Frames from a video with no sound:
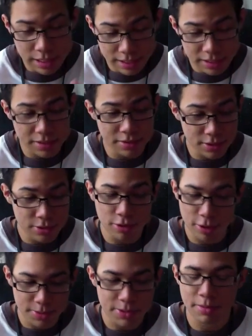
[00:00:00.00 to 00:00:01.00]
that did
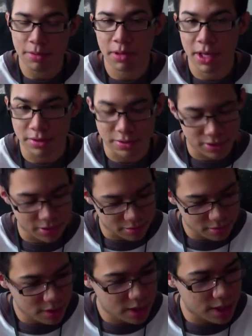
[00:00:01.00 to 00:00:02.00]
screw up some of the panels
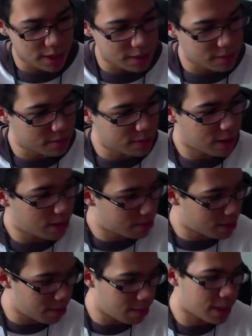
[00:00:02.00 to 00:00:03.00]
though, and
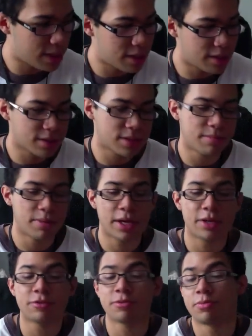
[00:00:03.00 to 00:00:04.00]
that made some
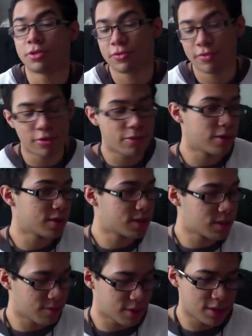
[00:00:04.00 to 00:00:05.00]
panels were pushed forward
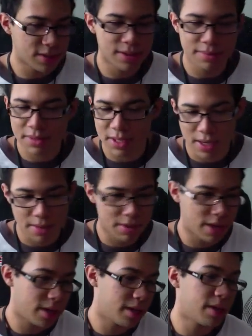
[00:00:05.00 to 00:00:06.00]
and some were at the same
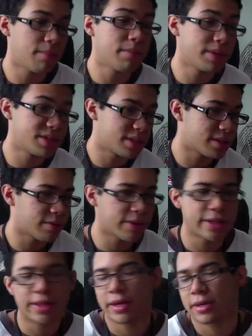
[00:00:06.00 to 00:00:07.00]
time, and I ended up missing
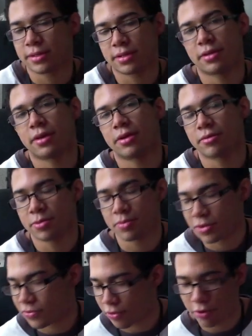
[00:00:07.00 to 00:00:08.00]
one thing because I thought it was
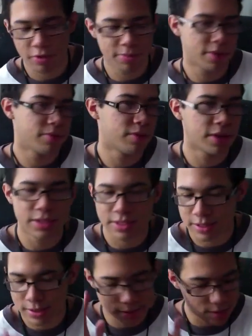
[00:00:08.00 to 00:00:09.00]
pushed forward, but it
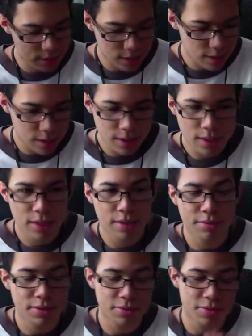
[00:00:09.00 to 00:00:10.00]
wasn't.
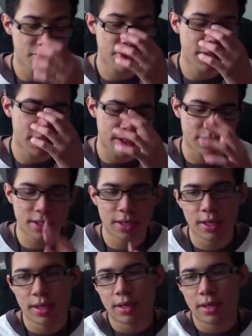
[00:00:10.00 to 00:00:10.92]
And it was craziness.